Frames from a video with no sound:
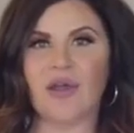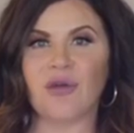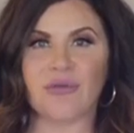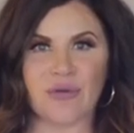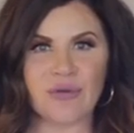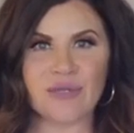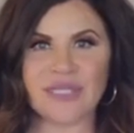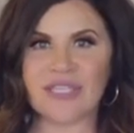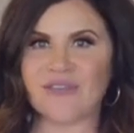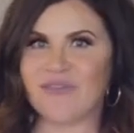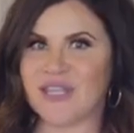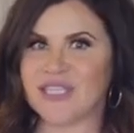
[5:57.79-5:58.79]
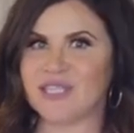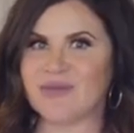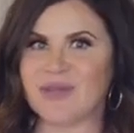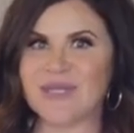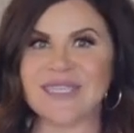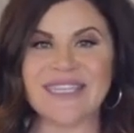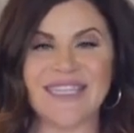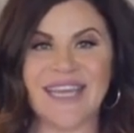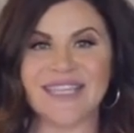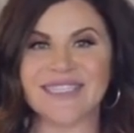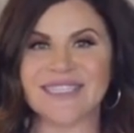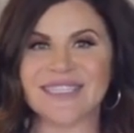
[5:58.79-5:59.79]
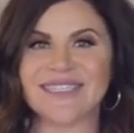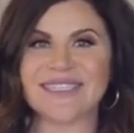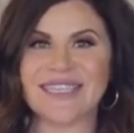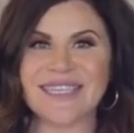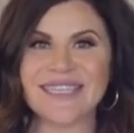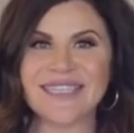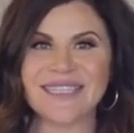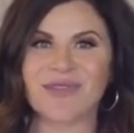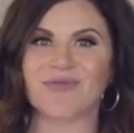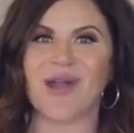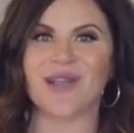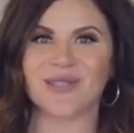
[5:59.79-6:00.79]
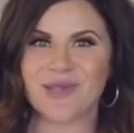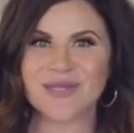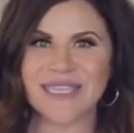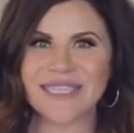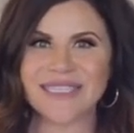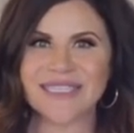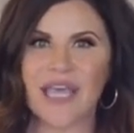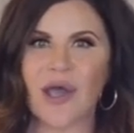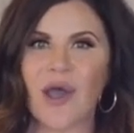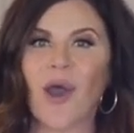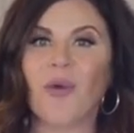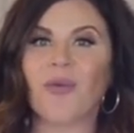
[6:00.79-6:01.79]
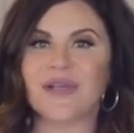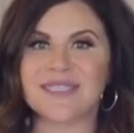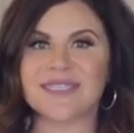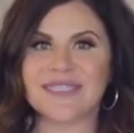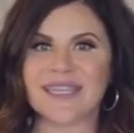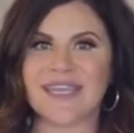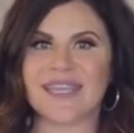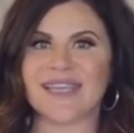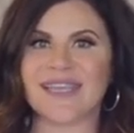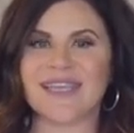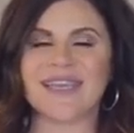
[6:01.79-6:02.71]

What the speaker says: Fruits, vegetables, nuts, seeds, raw juices? What's acidic?